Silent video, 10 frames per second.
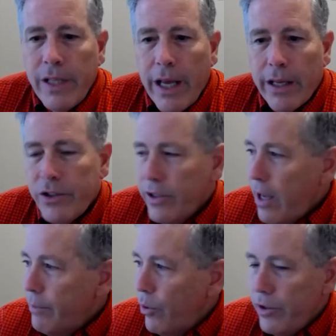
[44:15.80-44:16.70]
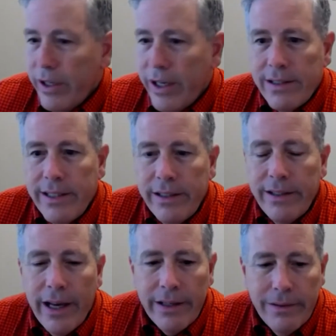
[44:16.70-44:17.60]
Yeah, and to that point, you guys did
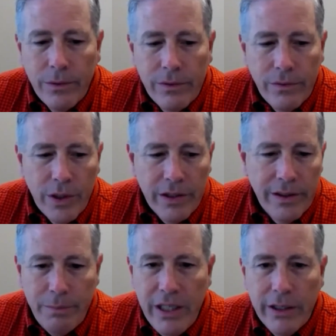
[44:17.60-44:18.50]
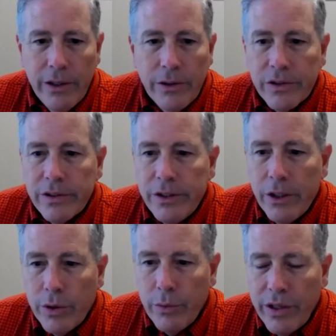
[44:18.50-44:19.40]
that with the POs.
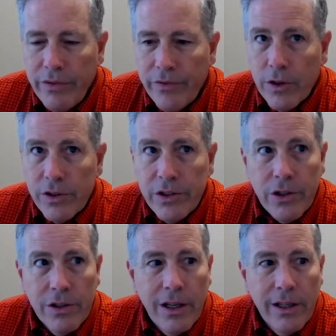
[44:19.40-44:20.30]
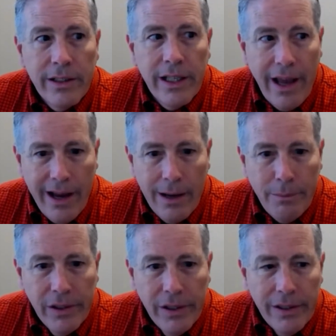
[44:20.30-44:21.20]
When we first turned on the app
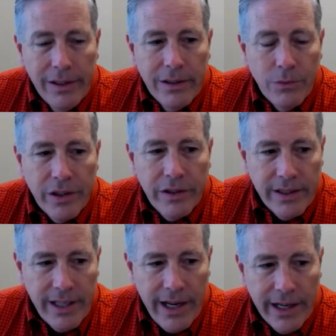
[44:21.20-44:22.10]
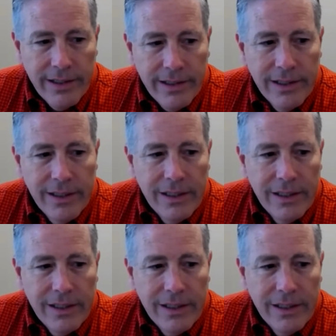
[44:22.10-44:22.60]
with the techs,